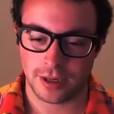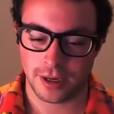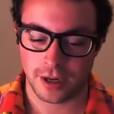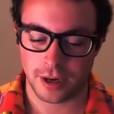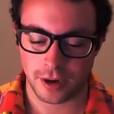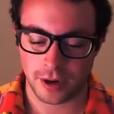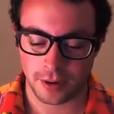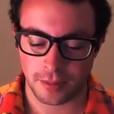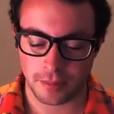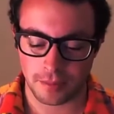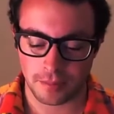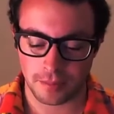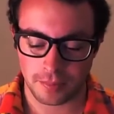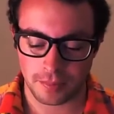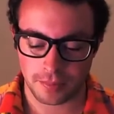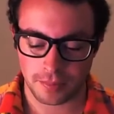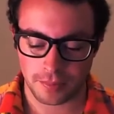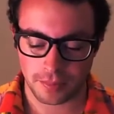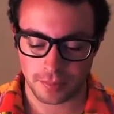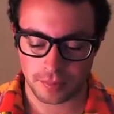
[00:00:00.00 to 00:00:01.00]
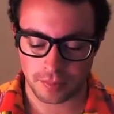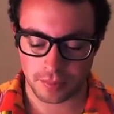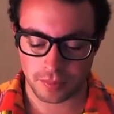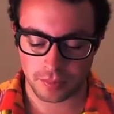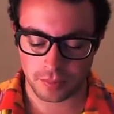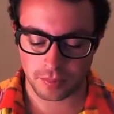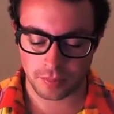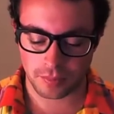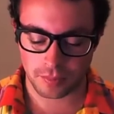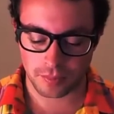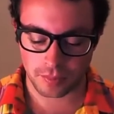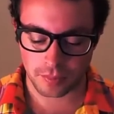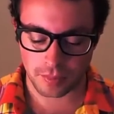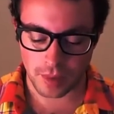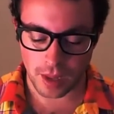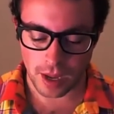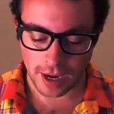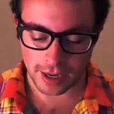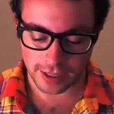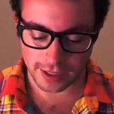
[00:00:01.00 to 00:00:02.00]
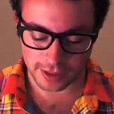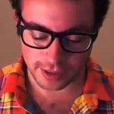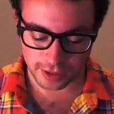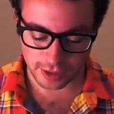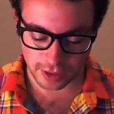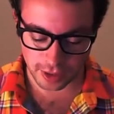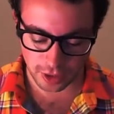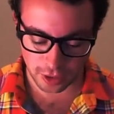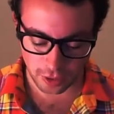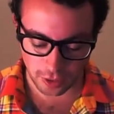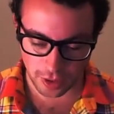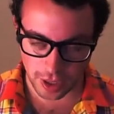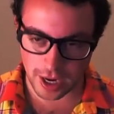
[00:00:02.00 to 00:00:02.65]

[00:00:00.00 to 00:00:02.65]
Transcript: Um, I guess you know. Oh,